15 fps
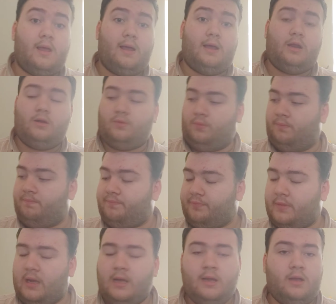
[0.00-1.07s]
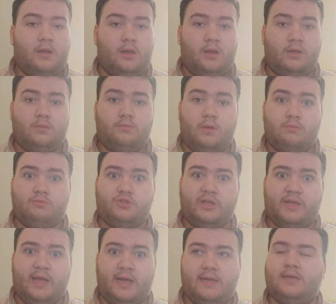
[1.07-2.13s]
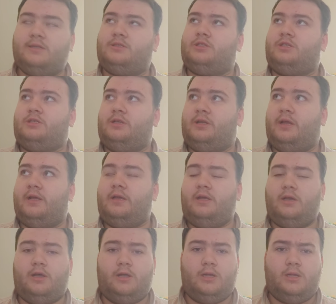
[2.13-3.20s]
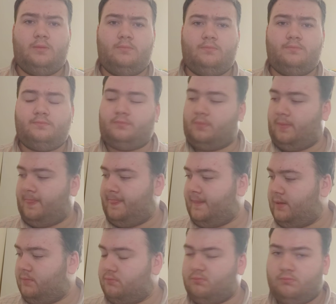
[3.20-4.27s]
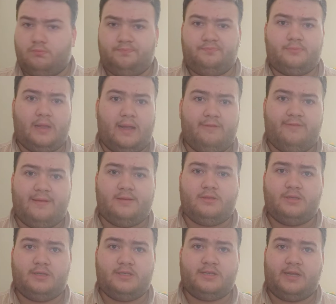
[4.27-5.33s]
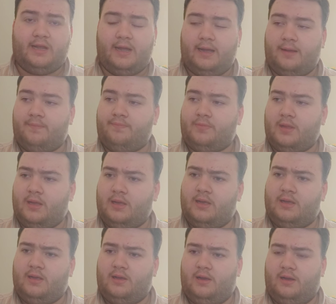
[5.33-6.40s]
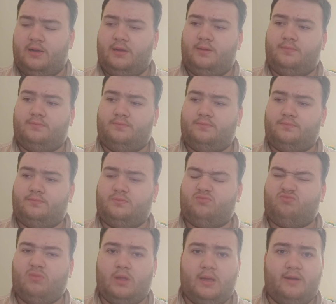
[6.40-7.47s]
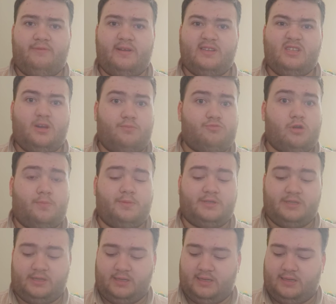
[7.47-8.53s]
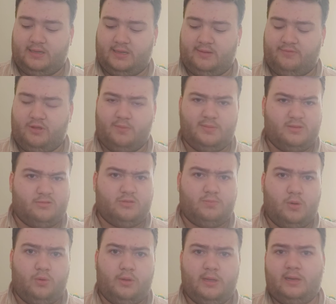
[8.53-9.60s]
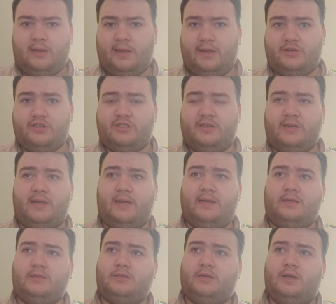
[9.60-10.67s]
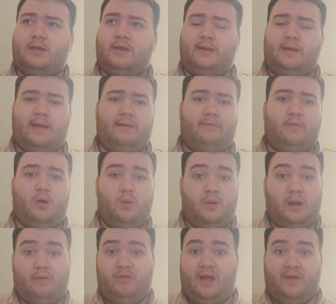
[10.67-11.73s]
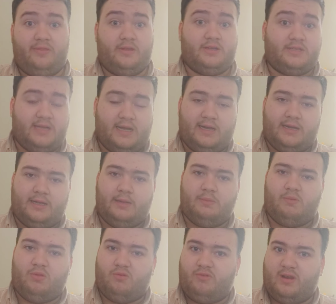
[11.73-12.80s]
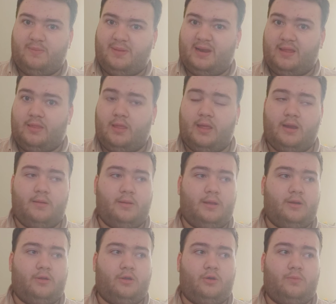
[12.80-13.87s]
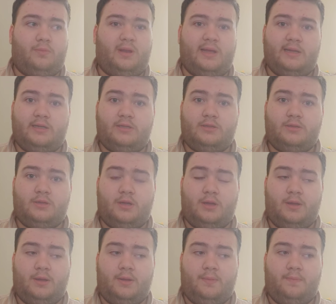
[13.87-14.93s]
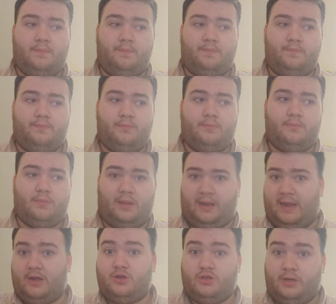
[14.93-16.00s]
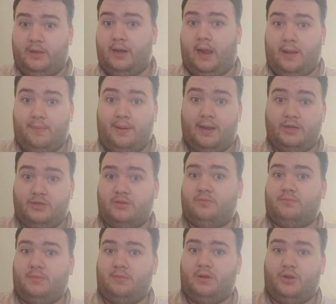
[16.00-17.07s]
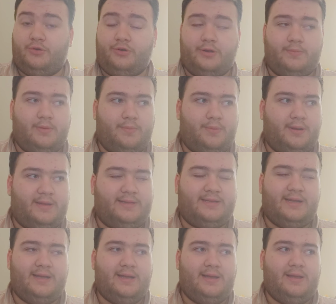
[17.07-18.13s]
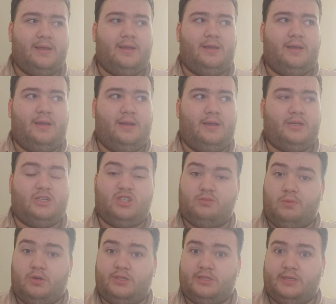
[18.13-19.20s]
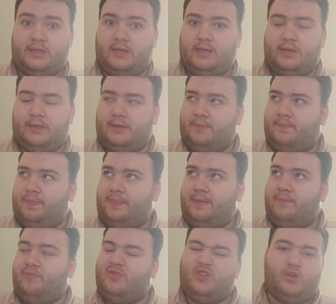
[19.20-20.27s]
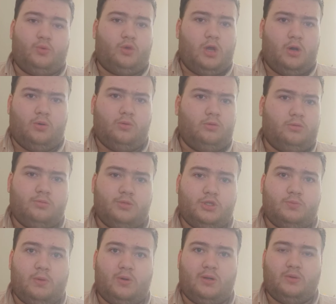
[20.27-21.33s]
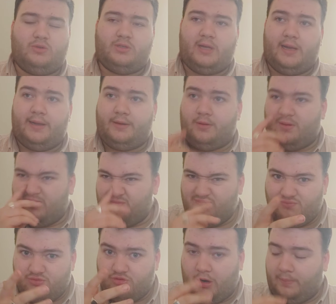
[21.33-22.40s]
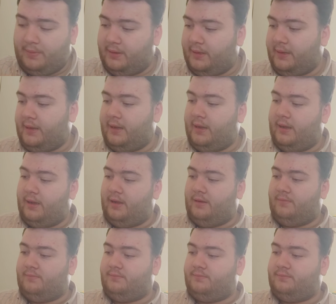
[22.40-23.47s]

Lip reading: Hello. Cigars today. I fancied a cigar. And I fancied a proper cigar. Like I've not been smoking larger cigars at the moment. I've not had the time. I've not really been, in a good place. Like actually, like a place, a legitimate place, to smoke a cigar. Like it's too cold to smoke outside properly. I